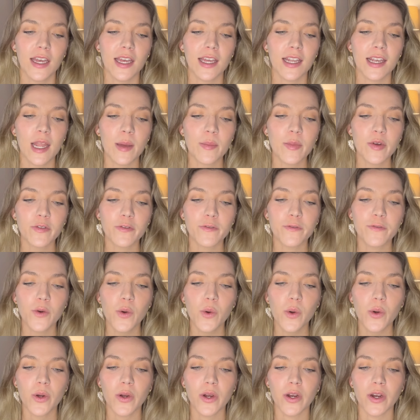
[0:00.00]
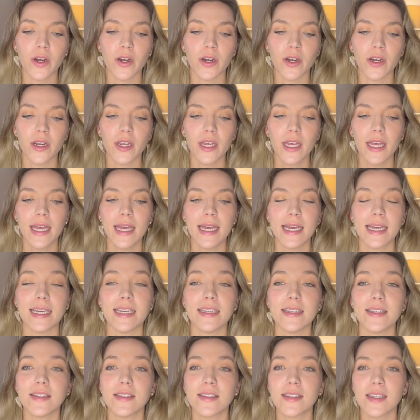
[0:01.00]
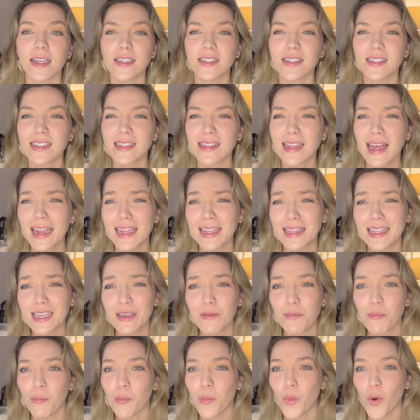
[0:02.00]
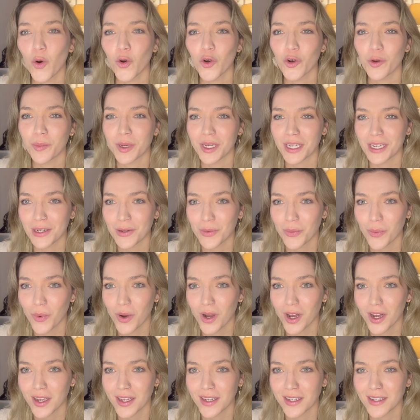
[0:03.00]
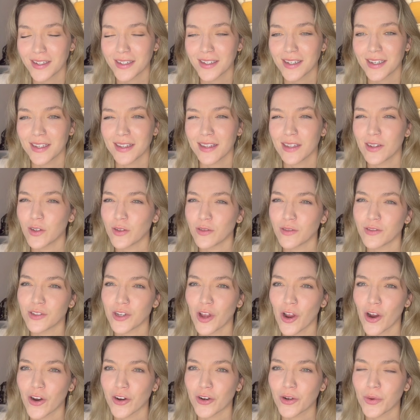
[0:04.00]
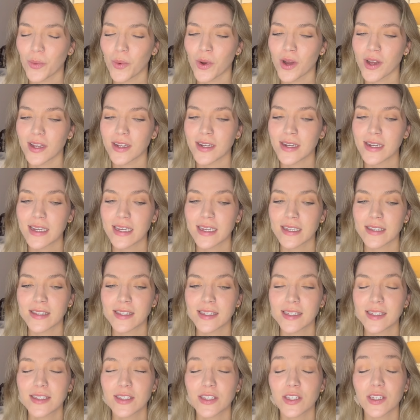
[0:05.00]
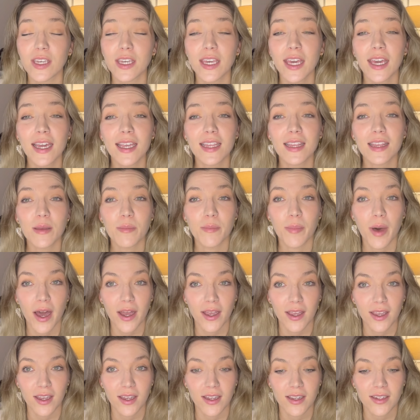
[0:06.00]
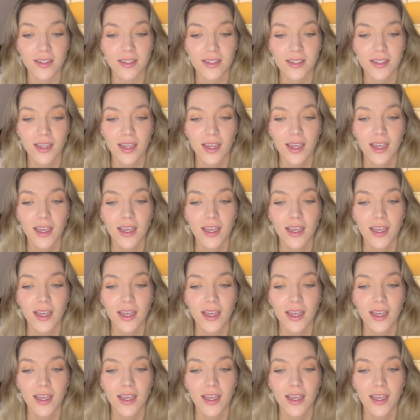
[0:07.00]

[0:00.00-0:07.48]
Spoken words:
Number four is a slightly morbid one, a little dark one. It's to kick the bucket.